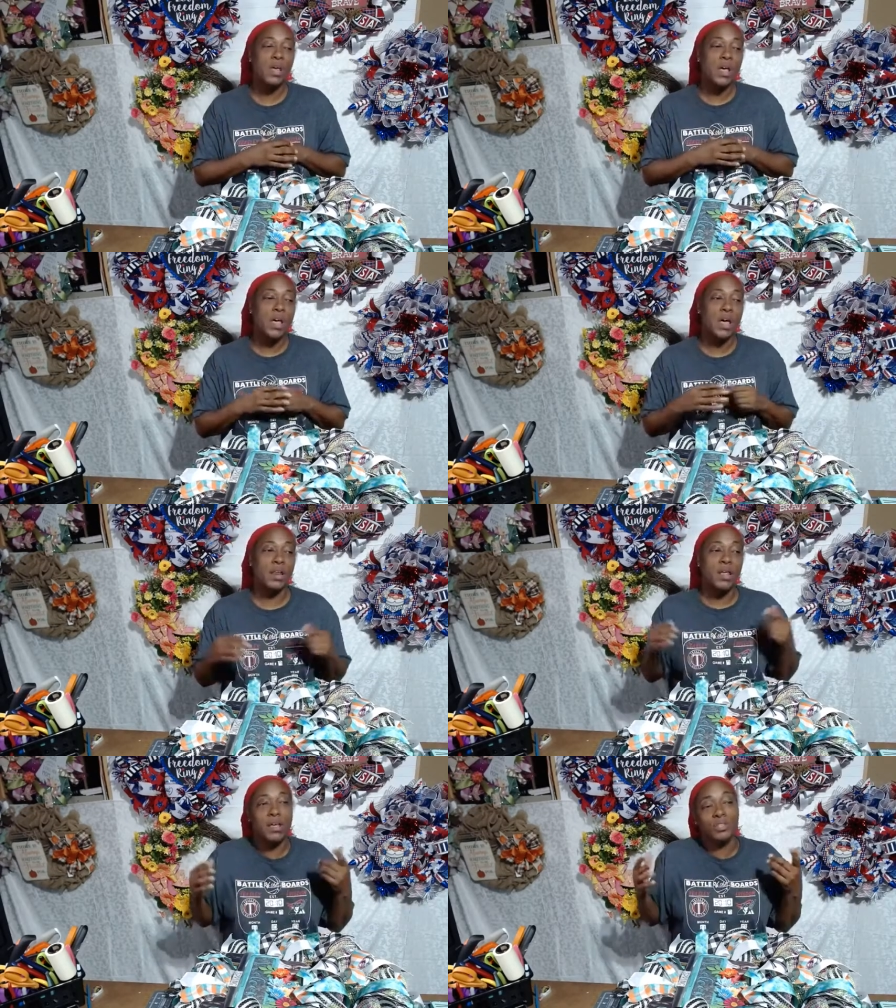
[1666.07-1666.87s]

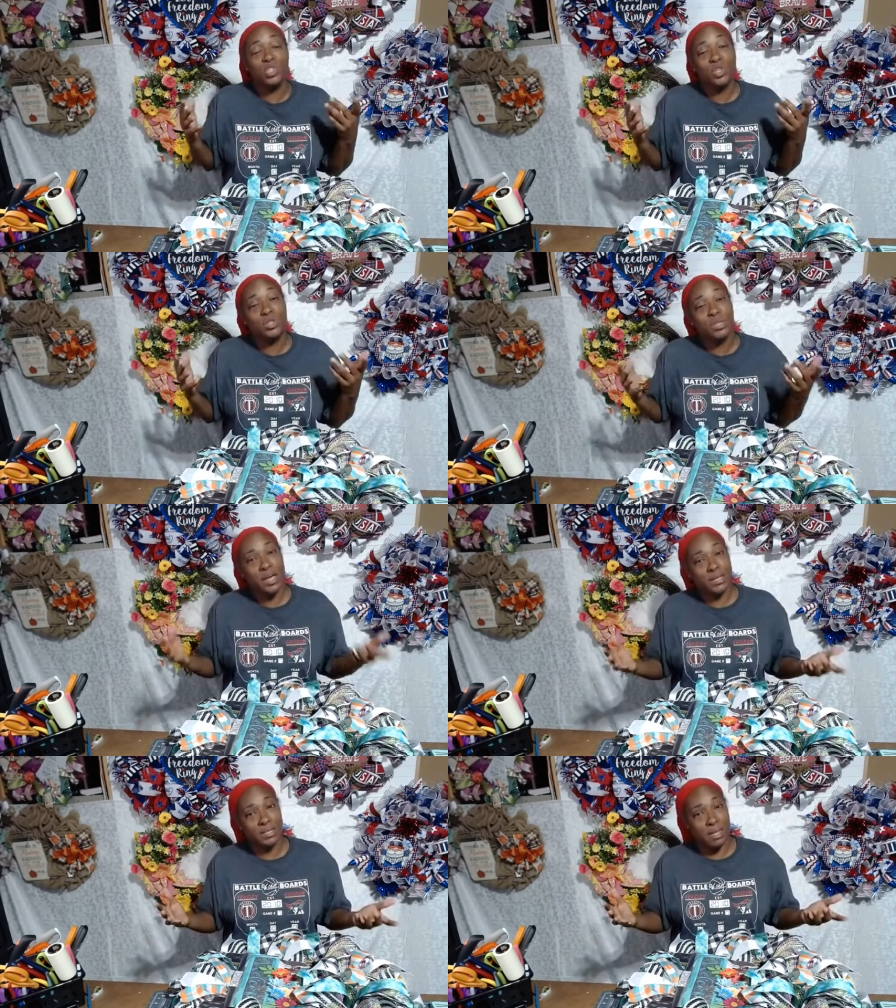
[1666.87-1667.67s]
And until
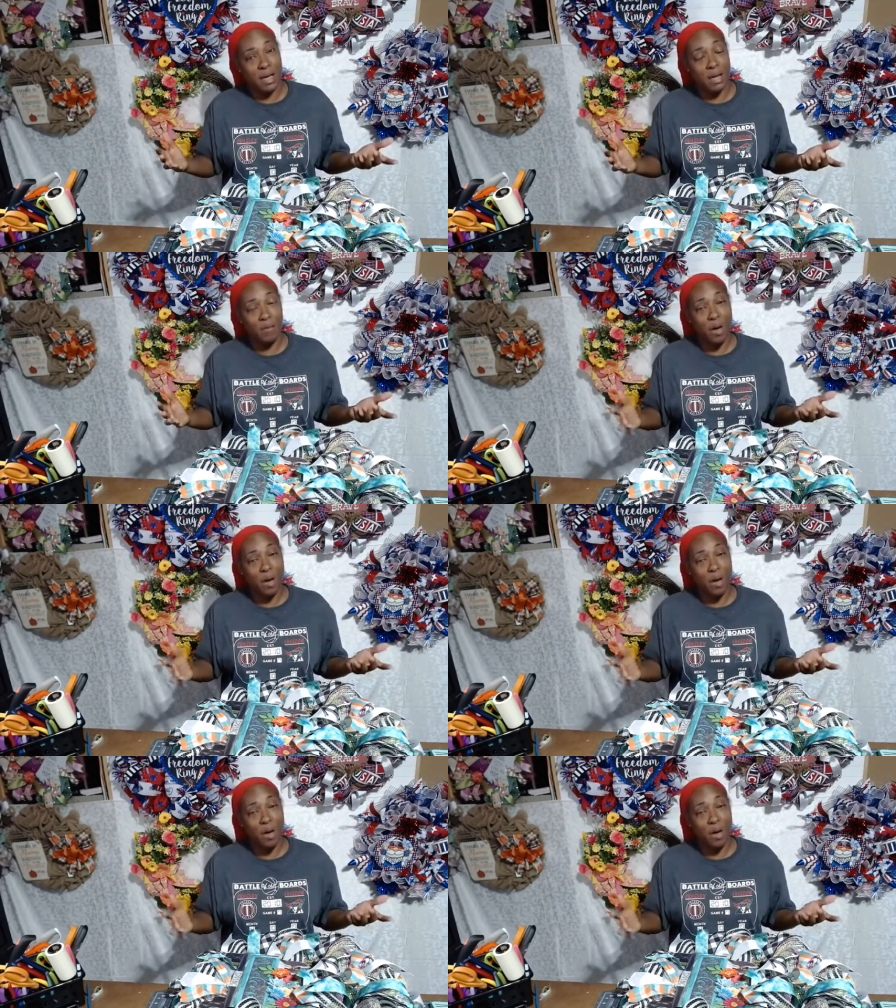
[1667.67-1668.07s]
next time,